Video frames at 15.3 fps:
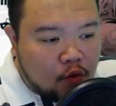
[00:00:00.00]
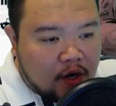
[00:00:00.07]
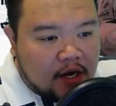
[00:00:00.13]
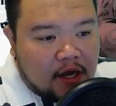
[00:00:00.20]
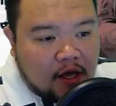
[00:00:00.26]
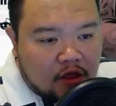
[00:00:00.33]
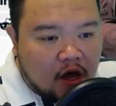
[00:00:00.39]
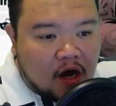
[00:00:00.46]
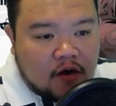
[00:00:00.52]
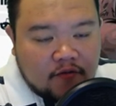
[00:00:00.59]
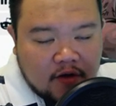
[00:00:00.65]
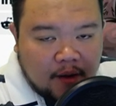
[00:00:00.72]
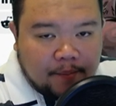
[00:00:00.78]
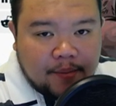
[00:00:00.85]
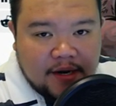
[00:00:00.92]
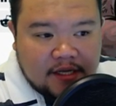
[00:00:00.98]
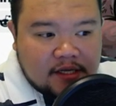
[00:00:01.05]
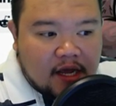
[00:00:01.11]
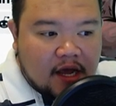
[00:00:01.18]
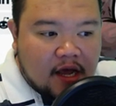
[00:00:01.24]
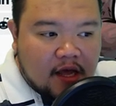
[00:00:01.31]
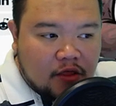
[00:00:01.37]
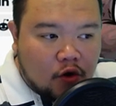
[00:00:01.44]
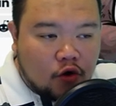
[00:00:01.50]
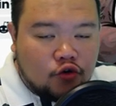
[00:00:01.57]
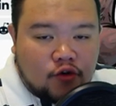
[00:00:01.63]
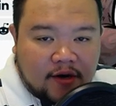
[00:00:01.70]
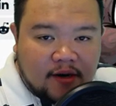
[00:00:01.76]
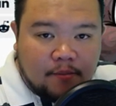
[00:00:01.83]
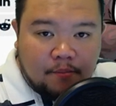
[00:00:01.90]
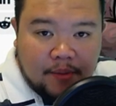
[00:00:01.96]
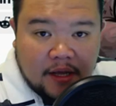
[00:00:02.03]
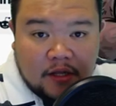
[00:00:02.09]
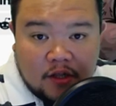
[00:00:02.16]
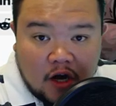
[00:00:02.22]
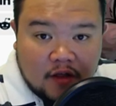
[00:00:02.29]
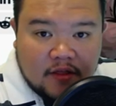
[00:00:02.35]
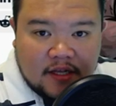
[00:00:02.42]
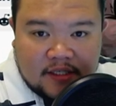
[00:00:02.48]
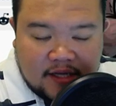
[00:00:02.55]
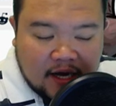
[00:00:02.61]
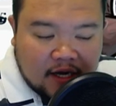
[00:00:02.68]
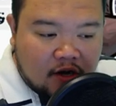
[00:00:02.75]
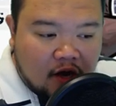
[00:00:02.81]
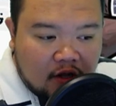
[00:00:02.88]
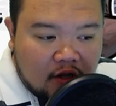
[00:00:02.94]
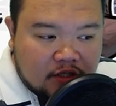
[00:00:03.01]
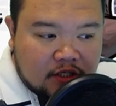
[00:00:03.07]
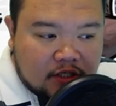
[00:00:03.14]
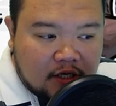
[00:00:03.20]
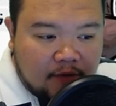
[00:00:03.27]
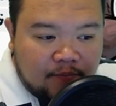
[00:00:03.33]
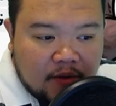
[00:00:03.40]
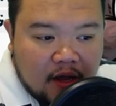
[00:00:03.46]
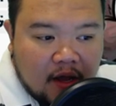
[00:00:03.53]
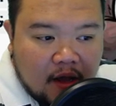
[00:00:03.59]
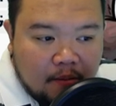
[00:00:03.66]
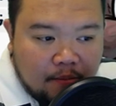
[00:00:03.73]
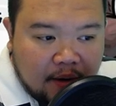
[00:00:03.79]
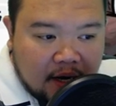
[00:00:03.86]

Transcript: There's already a lot of companies that are trying to build on this technology,